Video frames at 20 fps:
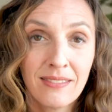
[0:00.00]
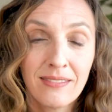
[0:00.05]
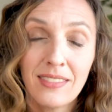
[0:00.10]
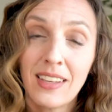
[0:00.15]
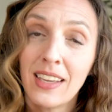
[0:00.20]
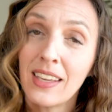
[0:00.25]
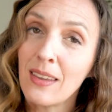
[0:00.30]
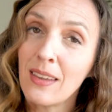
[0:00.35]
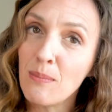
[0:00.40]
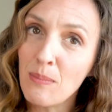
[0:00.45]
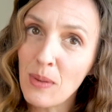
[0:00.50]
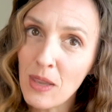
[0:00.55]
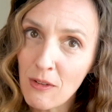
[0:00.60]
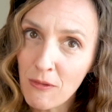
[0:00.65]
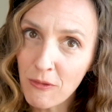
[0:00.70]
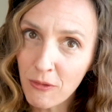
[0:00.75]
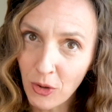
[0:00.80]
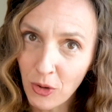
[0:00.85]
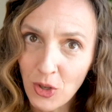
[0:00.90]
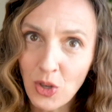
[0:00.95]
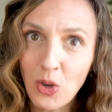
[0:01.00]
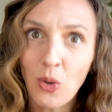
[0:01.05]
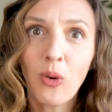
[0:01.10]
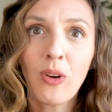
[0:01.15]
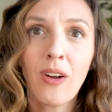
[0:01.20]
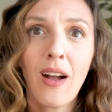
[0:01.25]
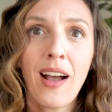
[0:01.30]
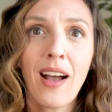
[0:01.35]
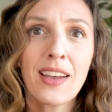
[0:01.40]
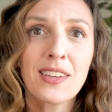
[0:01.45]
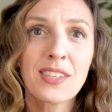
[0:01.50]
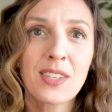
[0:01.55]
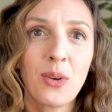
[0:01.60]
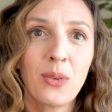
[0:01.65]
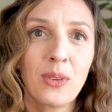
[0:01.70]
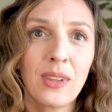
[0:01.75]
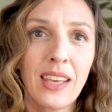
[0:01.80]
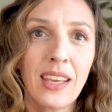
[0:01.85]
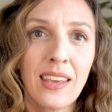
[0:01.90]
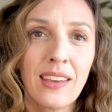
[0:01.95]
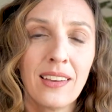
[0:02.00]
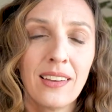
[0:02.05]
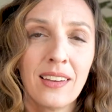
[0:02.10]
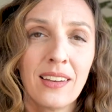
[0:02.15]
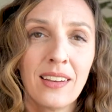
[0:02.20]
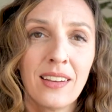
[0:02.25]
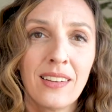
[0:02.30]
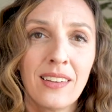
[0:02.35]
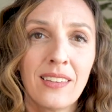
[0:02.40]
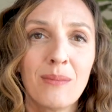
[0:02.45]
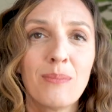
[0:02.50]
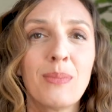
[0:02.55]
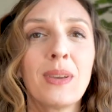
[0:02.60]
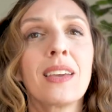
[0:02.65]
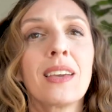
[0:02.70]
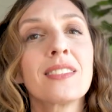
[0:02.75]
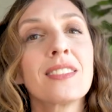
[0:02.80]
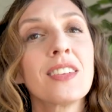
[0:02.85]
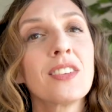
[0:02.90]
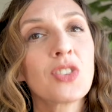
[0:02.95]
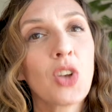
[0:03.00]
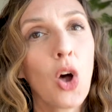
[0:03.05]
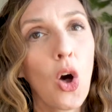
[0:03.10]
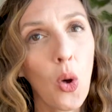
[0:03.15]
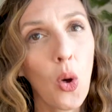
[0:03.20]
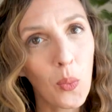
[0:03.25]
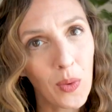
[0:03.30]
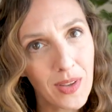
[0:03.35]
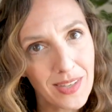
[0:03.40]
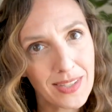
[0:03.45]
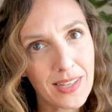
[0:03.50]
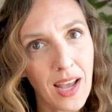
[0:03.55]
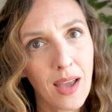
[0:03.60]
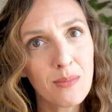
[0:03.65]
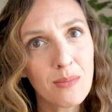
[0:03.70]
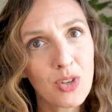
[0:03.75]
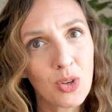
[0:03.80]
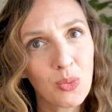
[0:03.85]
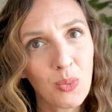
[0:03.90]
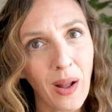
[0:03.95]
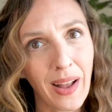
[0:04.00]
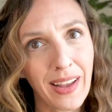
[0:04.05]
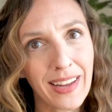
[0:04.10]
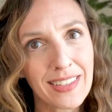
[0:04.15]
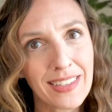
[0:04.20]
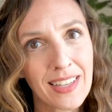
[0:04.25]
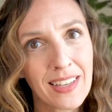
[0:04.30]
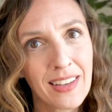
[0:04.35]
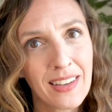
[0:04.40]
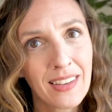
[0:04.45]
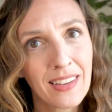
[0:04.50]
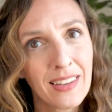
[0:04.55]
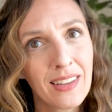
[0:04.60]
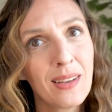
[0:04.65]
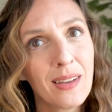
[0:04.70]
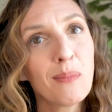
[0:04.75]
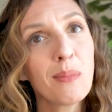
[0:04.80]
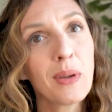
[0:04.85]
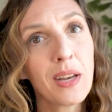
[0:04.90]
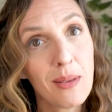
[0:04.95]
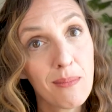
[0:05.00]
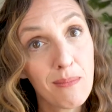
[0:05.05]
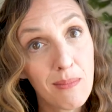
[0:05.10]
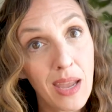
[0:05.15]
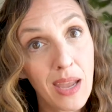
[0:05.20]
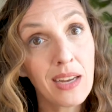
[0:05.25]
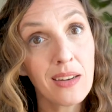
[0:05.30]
It can be for your eyes only, because it's always time to write, but it may